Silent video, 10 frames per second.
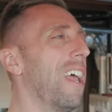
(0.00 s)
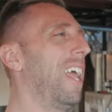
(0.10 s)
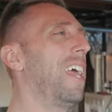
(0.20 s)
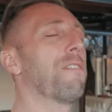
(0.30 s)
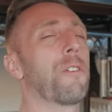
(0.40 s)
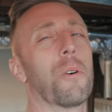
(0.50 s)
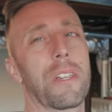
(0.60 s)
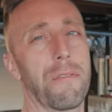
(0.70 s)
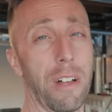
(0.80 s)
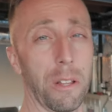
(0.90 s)
And of
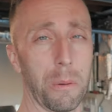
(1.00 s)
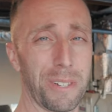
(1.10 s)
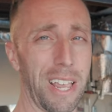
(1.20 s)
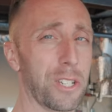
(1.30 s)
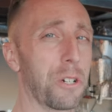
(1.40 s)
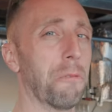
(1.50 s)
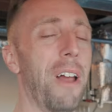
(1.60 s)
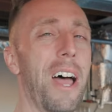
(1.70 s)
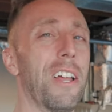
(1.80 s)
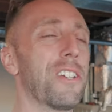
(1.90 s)
course, I follow Obsessed
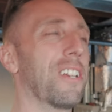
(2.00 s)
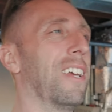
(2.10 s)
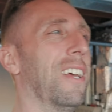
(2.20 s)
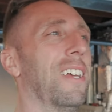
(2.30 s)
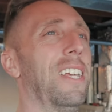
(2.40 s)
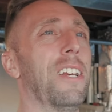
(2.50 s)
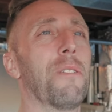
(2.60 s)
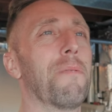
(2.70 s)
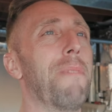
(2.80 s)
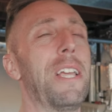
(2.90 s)
Garage, and you
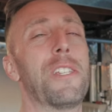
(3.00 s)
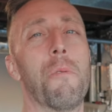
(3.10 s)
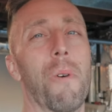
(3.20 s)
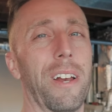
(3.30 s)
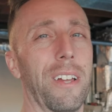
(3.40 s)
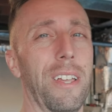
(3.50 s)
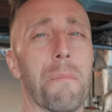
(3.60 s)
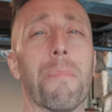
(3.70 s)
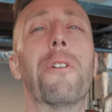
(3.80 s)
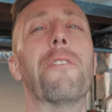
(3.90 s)
know, makes you want to
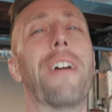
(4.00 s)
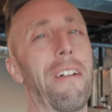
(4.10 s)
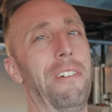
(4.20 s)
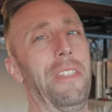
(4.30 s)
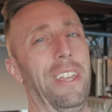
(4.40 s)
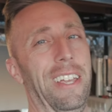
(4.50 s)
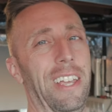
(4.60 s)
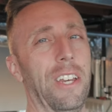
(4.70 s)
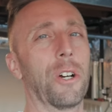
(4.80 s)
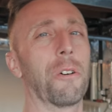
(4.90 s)
improve everything
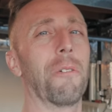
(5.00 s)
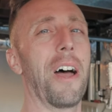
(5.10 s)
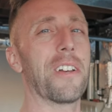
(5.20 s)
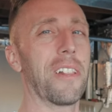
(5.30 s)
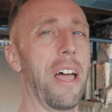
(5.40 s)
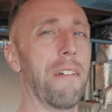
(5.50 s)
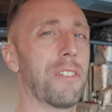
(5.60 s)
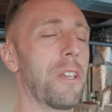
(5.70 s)
in your garage life.